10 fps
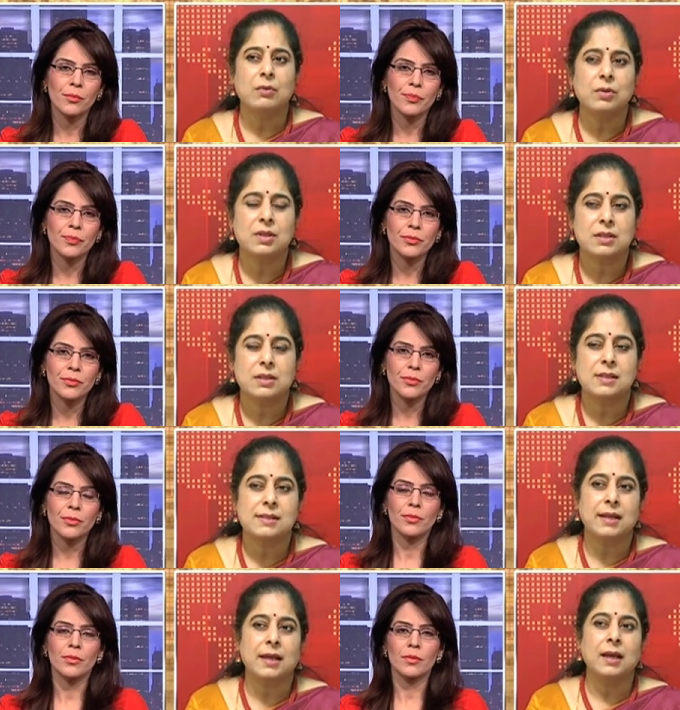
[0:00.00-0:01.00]
Speaker 1: I would
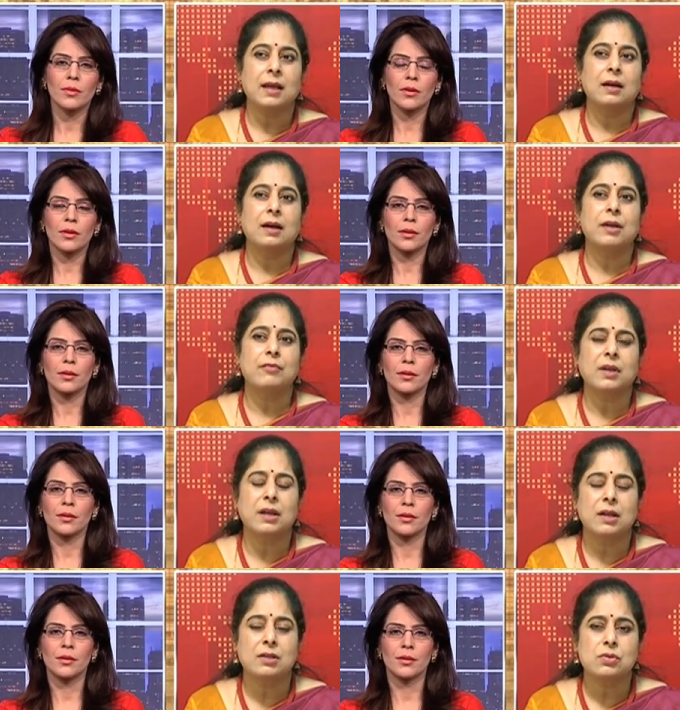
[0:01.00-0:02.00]
say,
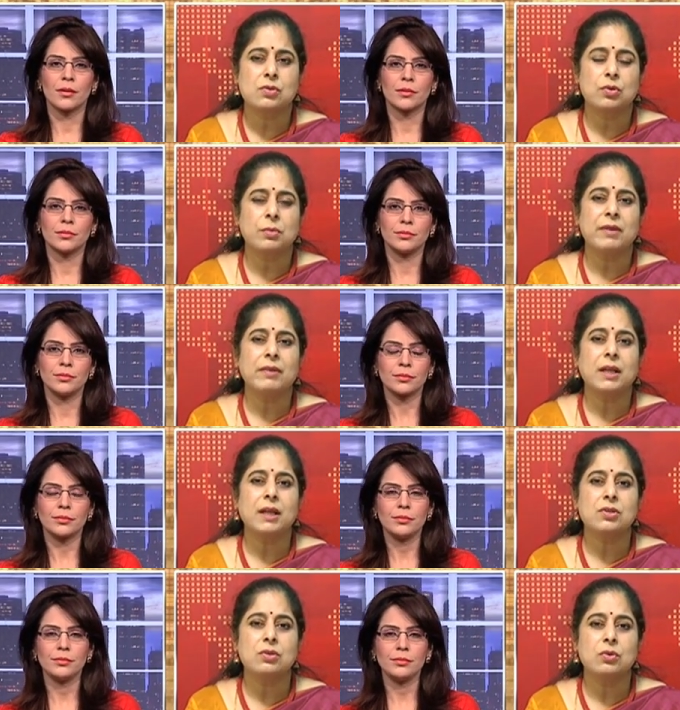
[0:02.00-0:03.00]
Surabhi, we
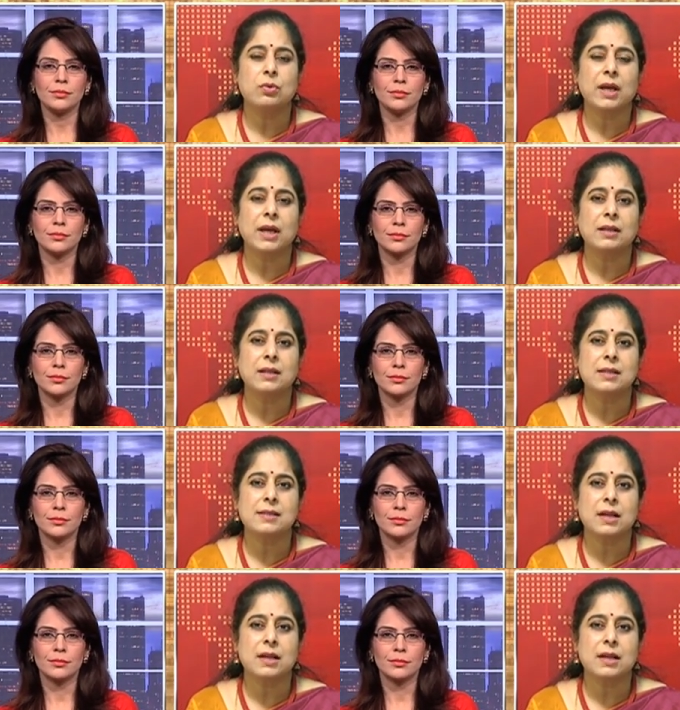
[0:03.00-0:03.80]
need to look at the